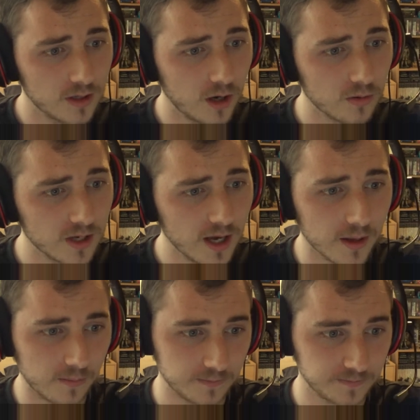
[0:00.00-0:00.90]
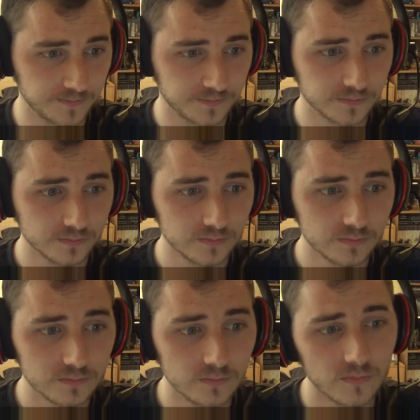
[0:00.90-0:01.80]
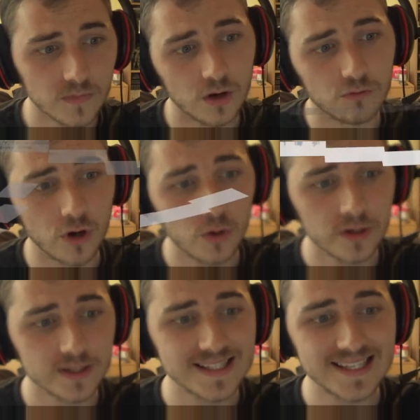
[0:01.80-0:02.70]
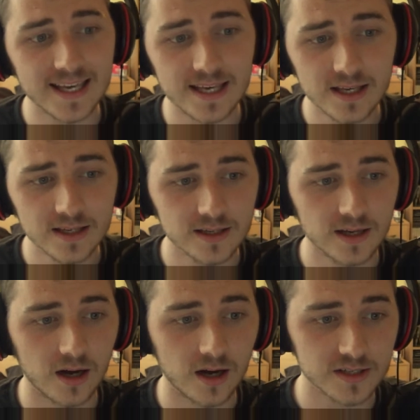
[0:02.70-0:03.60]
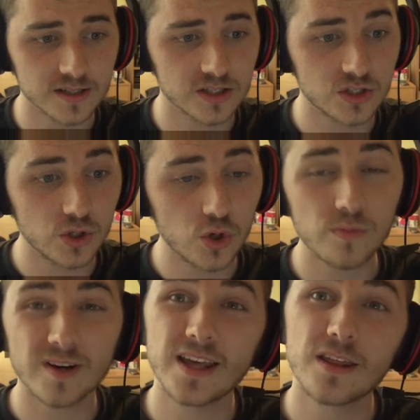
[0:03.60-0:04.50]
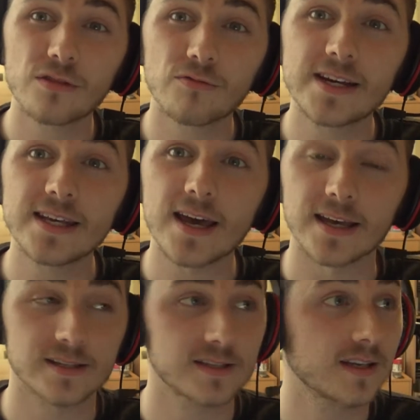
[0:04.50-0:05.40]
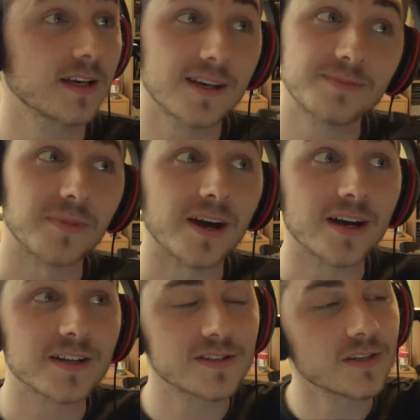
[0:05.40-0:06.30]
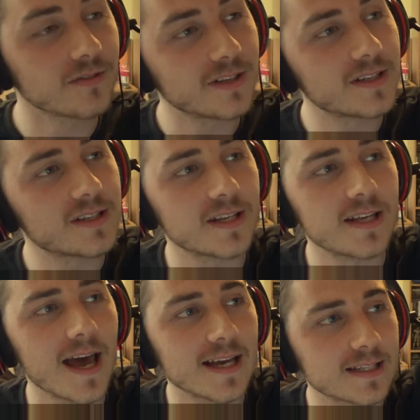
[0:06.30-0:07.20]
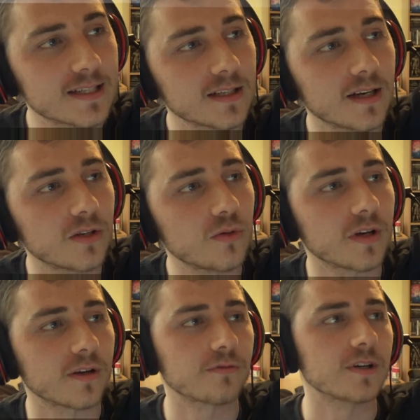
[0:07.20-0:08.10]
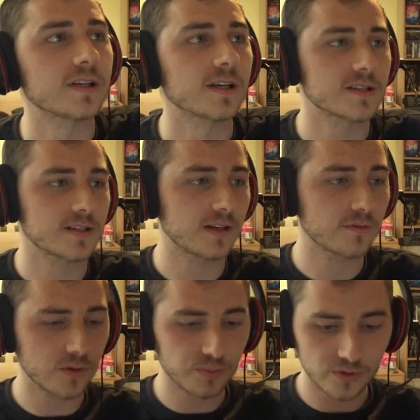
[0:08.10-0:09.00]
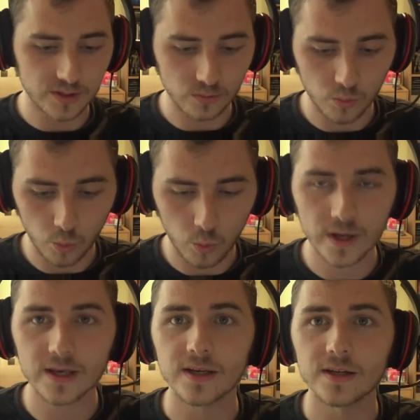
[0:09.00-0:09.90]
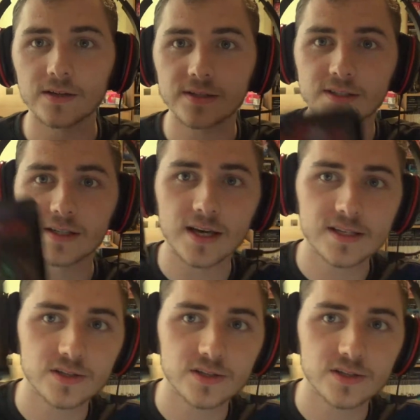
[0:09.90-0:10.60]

Okay. Rohan T asks, do you play 3DS? My answer is yes, I do play a 3DS, and I've got a pretty wicked DS